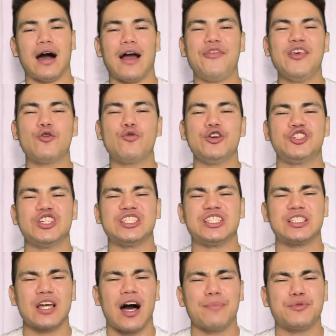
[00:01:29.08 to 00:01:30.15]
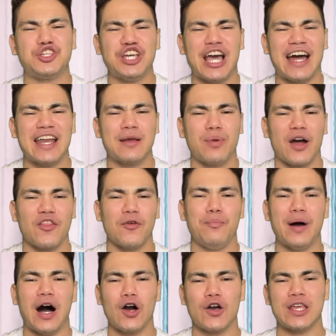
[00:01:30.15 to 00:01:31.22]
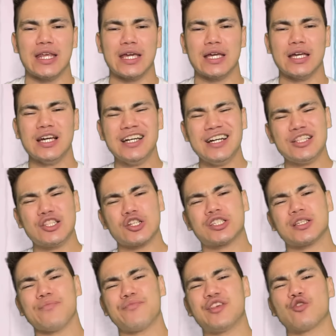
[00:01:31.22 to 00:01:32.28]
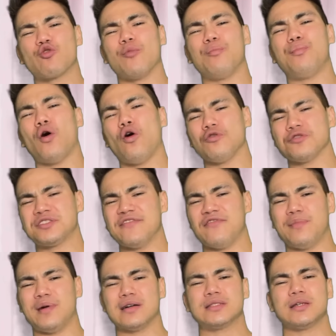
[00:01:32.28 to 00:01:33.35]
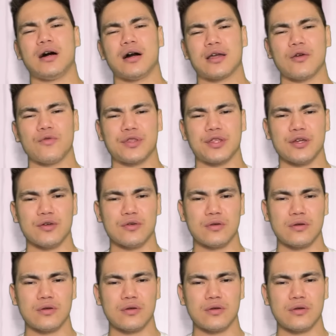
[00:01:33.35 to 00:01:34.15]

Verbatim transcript: I think we should stop chatting by the balcony. There's something repulsive about talking with you.